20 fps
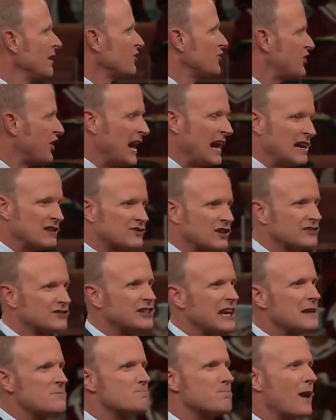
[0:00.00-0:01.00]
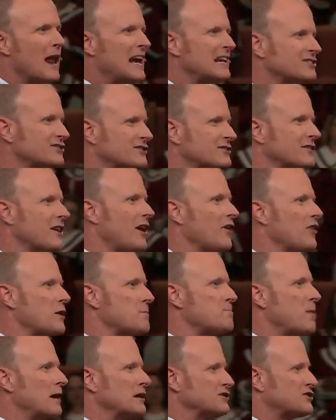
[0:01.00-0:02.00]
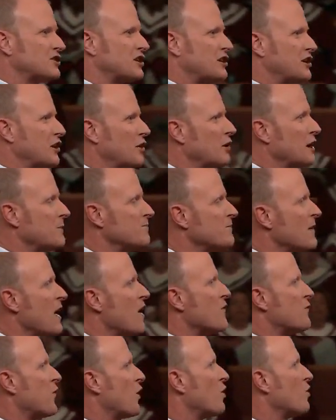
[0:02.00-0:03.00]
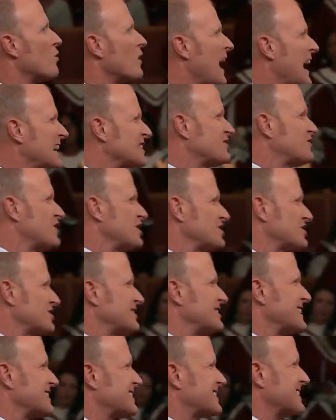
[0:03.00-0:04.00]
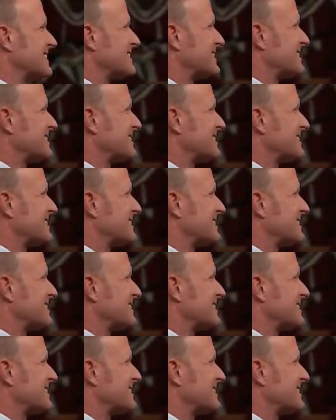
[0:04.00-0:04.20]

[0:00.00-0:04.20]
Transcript: Jesus said, blessed are the persecuted for righteousness'